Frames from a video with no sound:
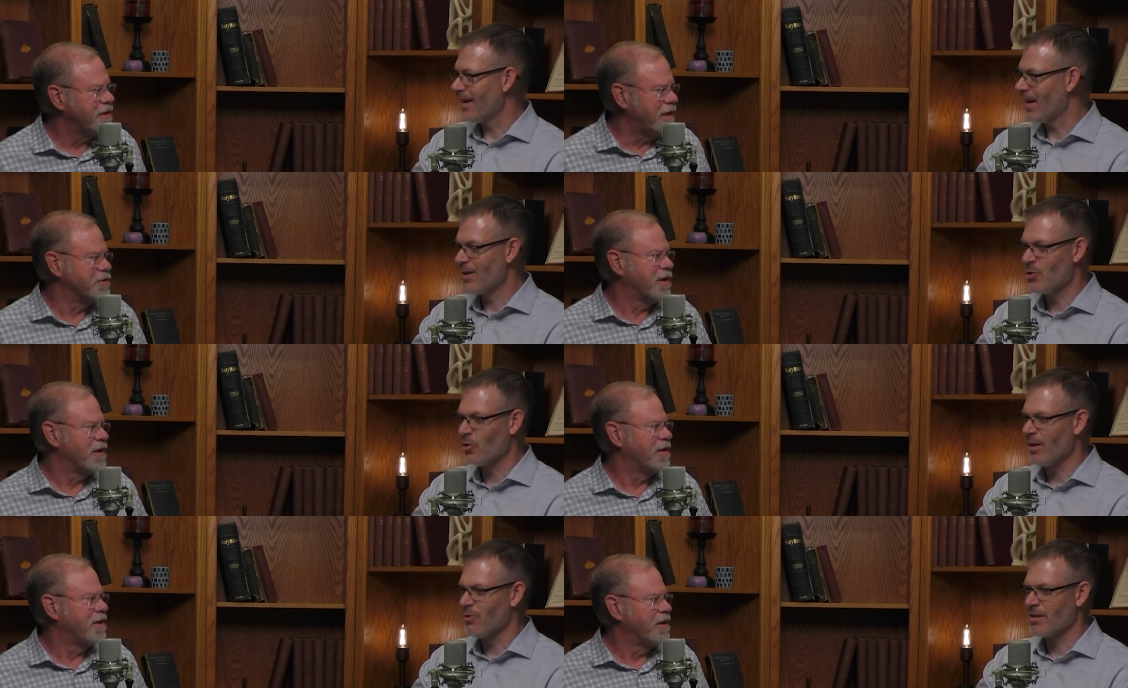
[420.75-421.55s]
Speaker 1: Yes. And I
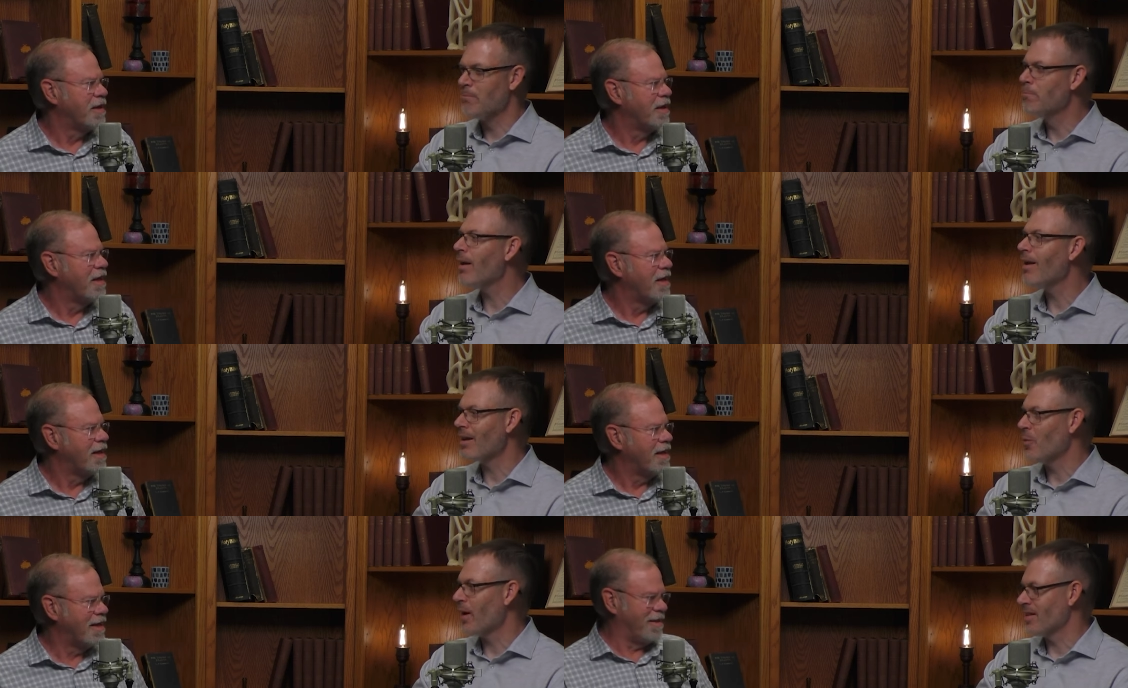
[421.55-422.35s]
thought that was a
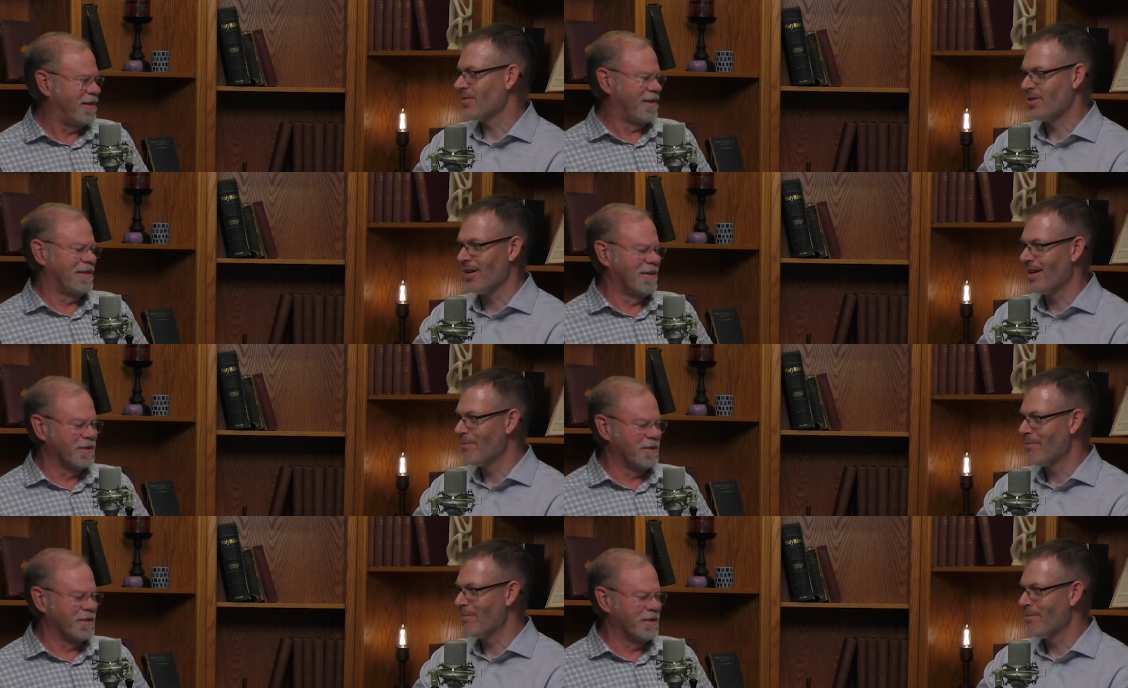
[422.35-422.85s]
complete waste of time.